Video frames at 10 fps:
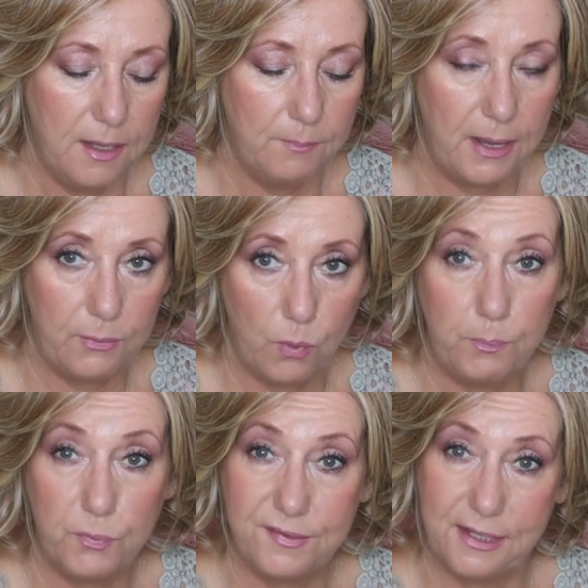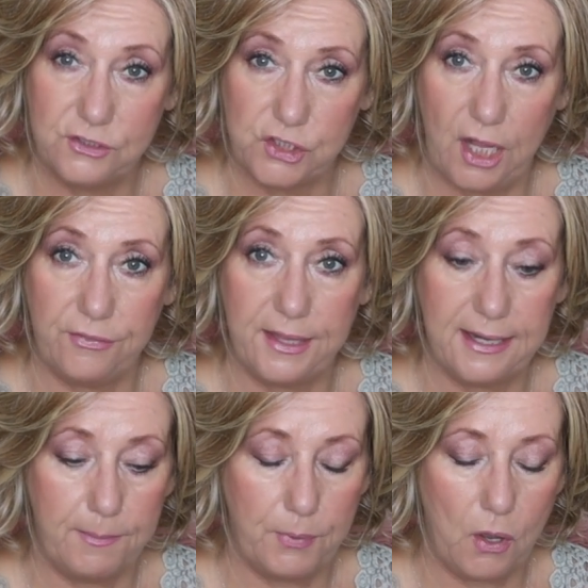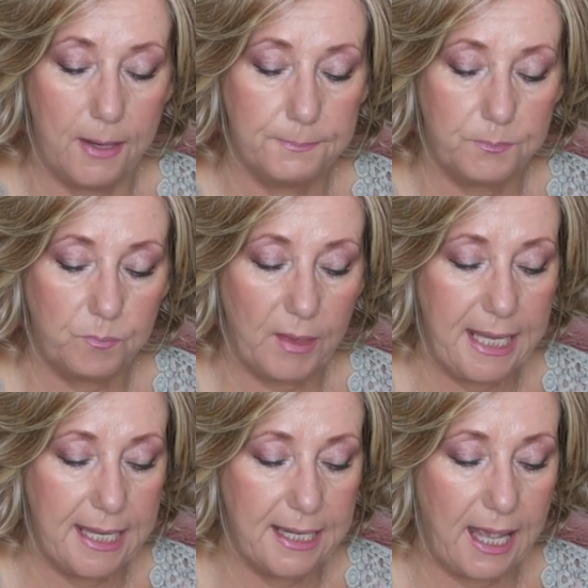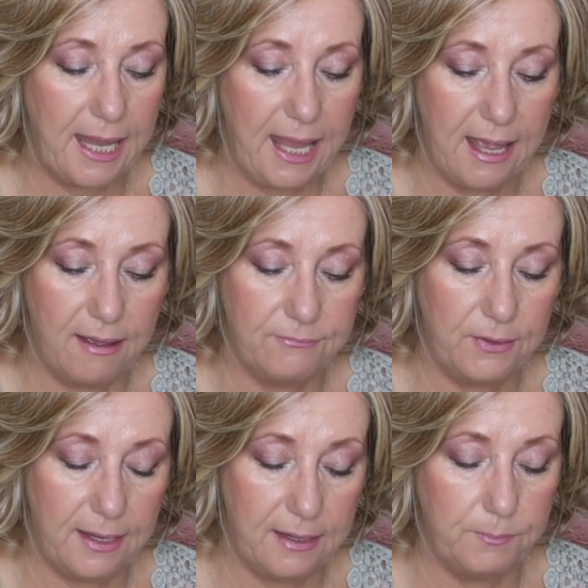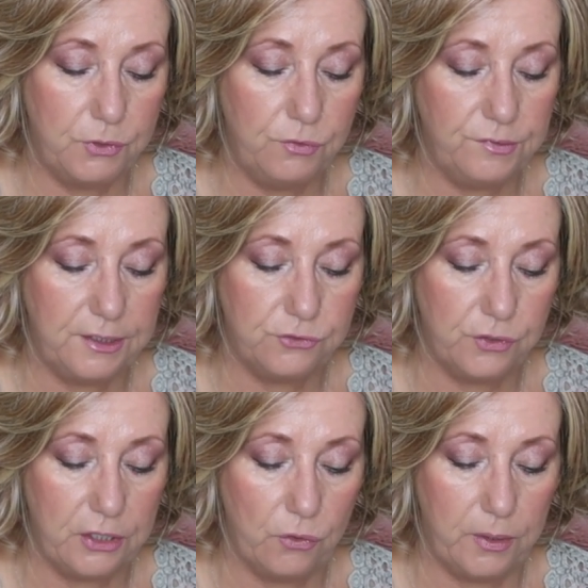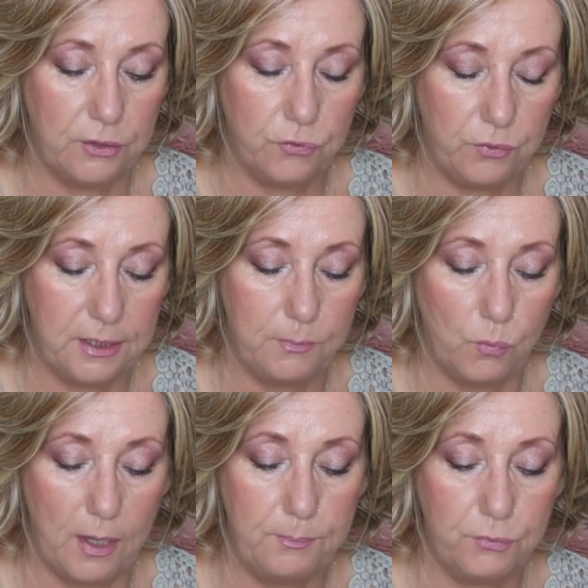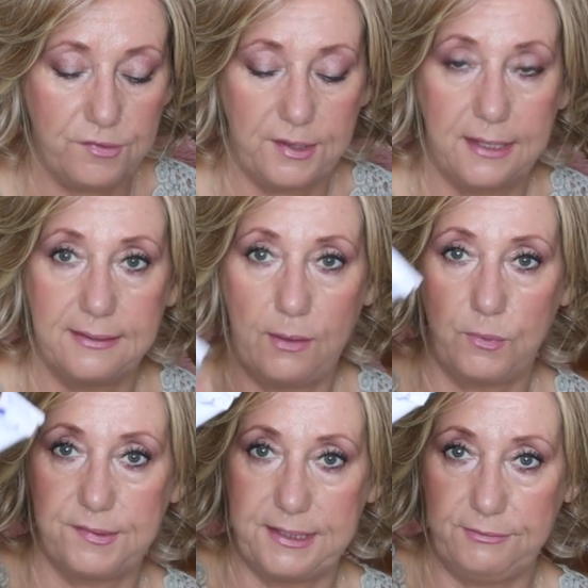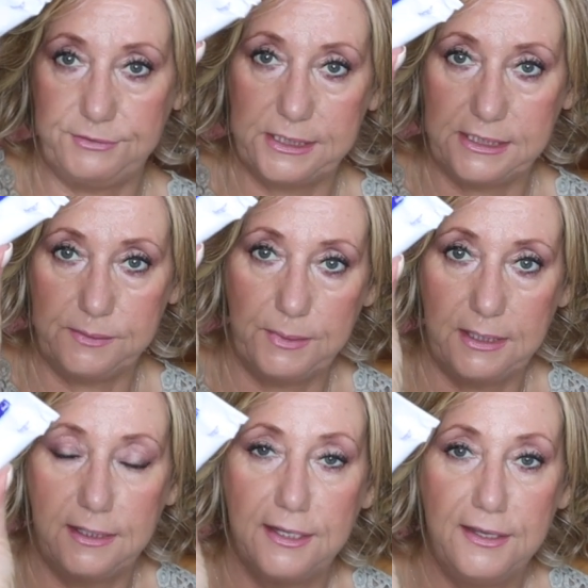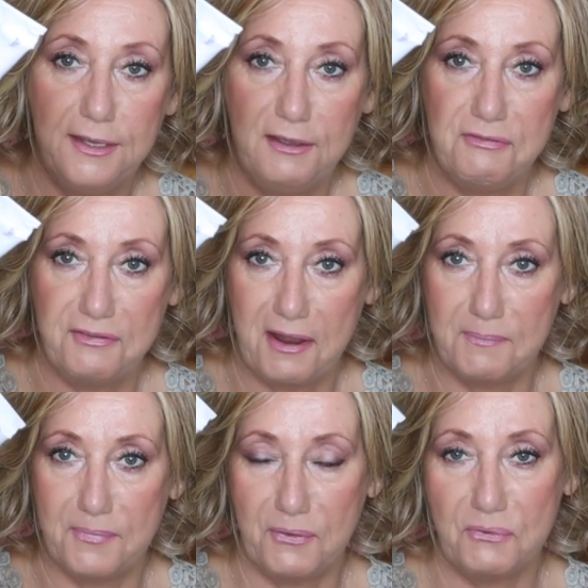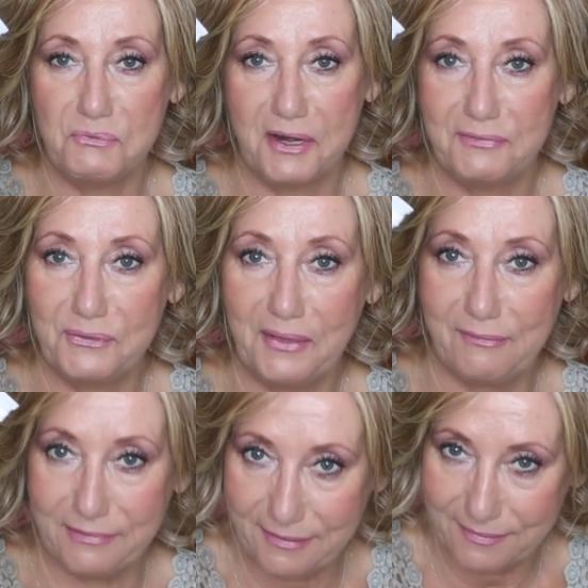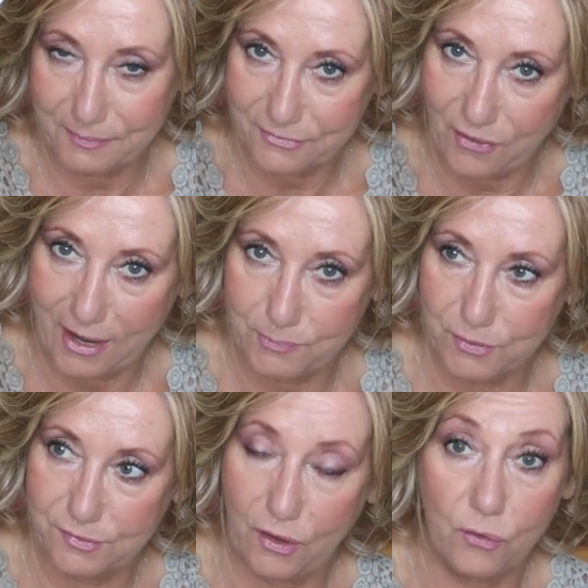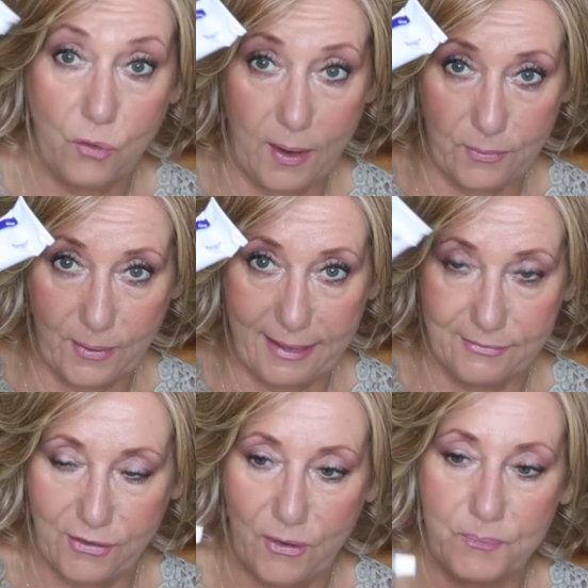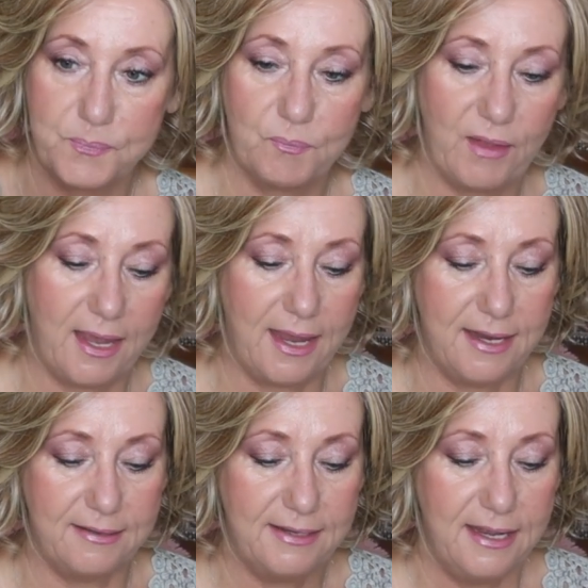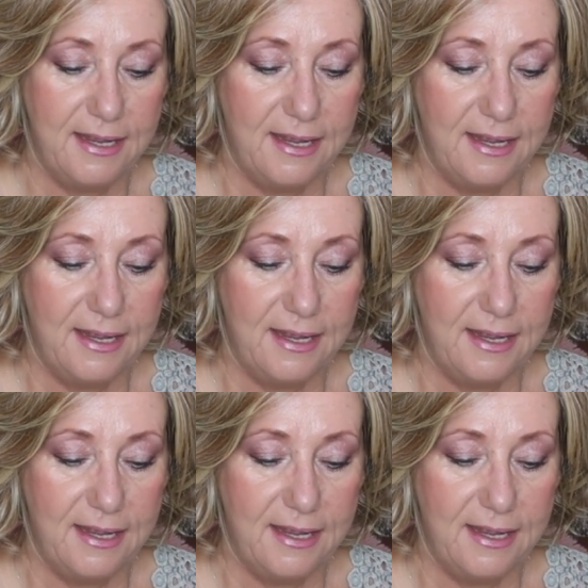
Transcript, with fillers: my 1% gel that I bought, and I'm using a tretinoin cream, 1%, that was gifted to me from one of you lovely subscribers quite a while ago. And